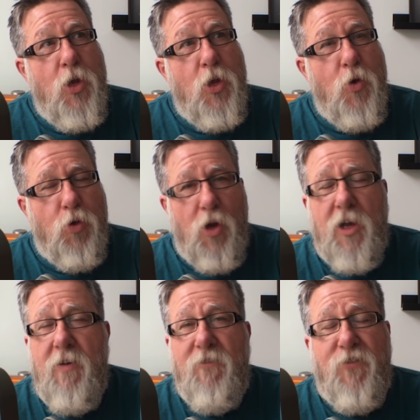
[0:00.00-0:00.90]
You look
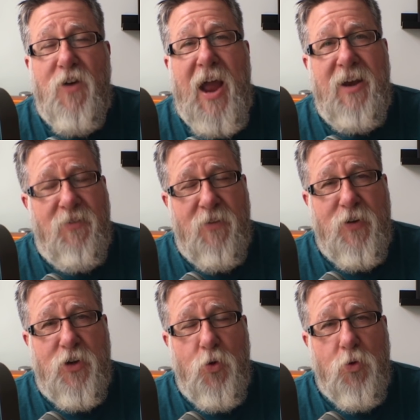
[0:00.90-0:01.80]
at a variety of
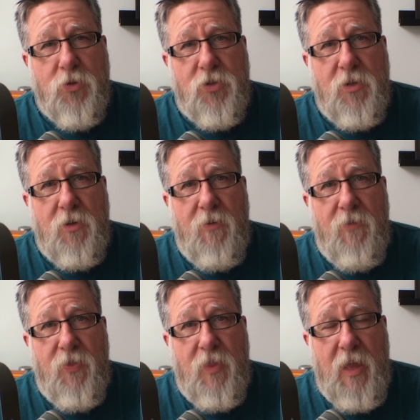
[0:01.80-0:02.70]
different tools
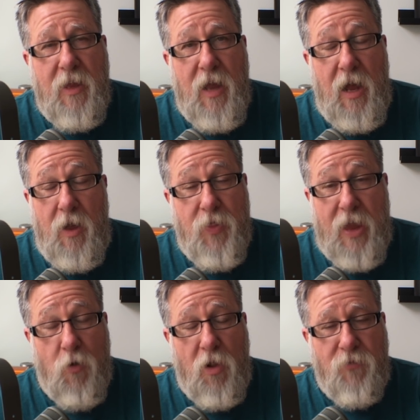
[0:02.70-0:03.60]
uh,
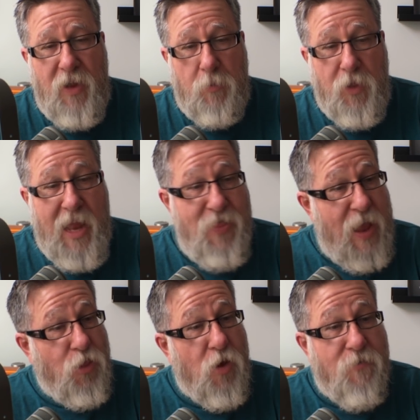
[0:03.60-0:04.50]
that are all available. And
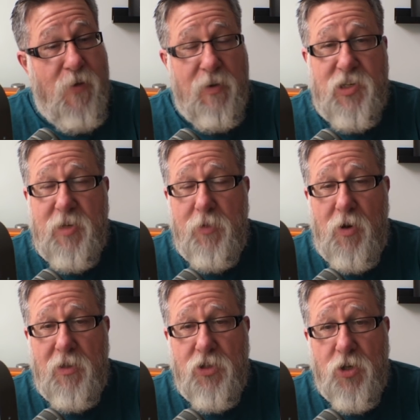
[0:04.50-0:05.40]
they look very similar
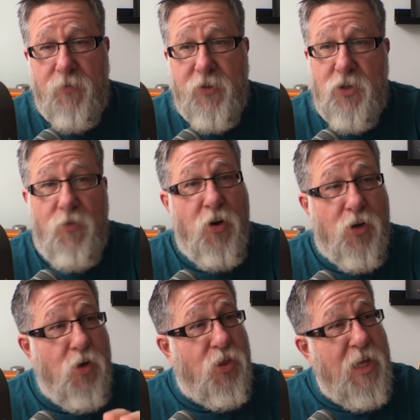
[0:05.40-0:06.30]
on the surface. You've heard
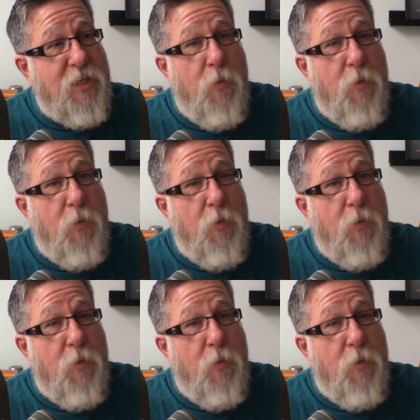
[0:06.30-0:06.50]
good things